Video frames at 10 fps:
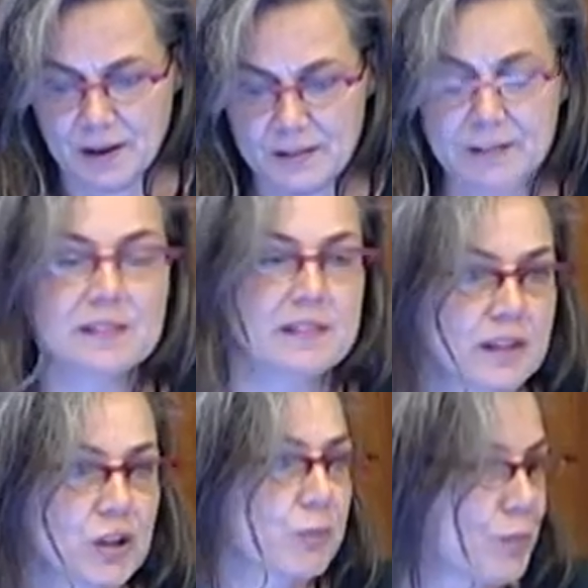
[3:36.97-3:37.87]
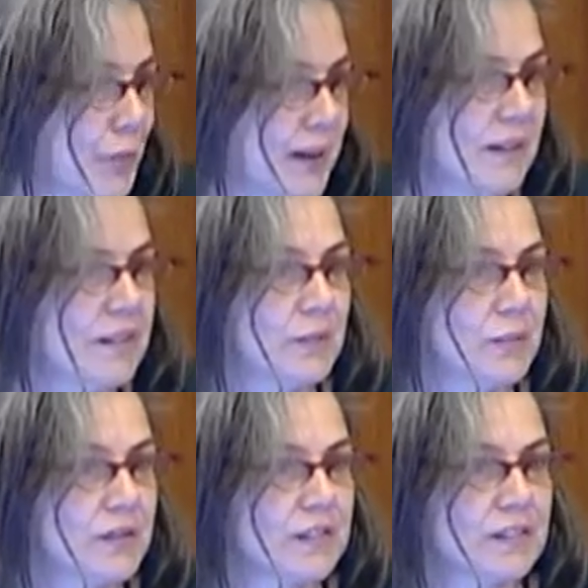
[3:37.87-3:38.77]
is this Zinneke parade,
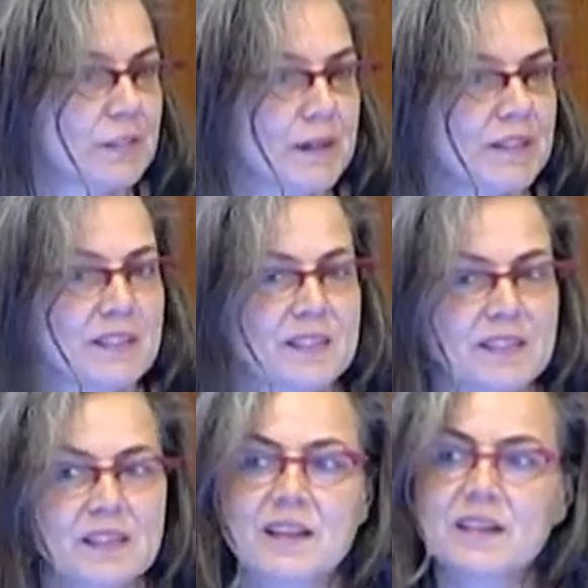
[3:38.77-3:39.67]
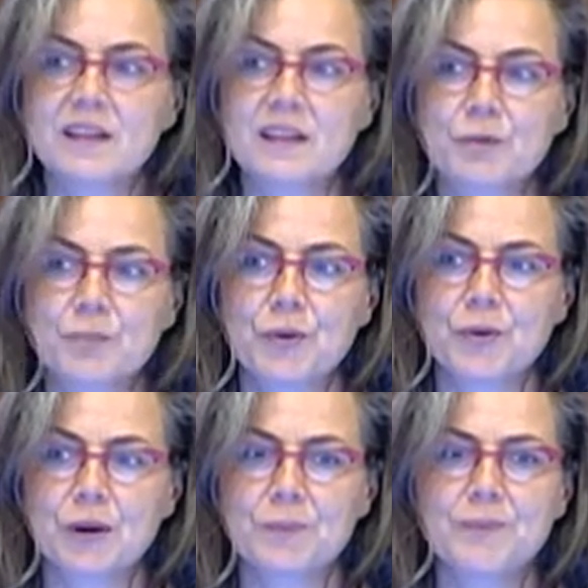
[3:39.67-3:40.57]
which is mentioned in, in, in the
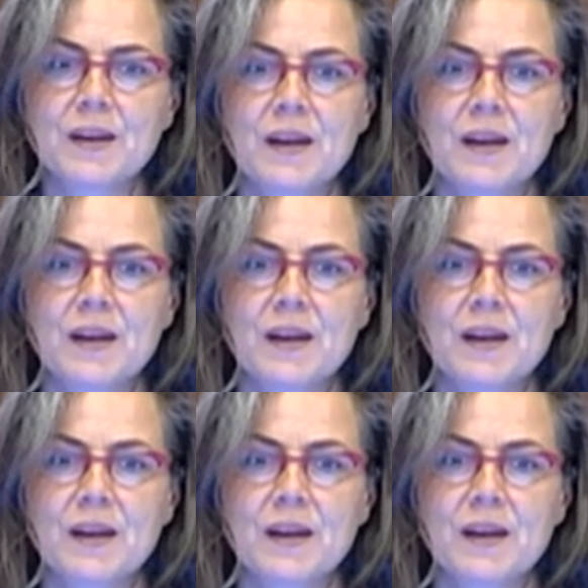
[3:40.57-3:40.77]
program.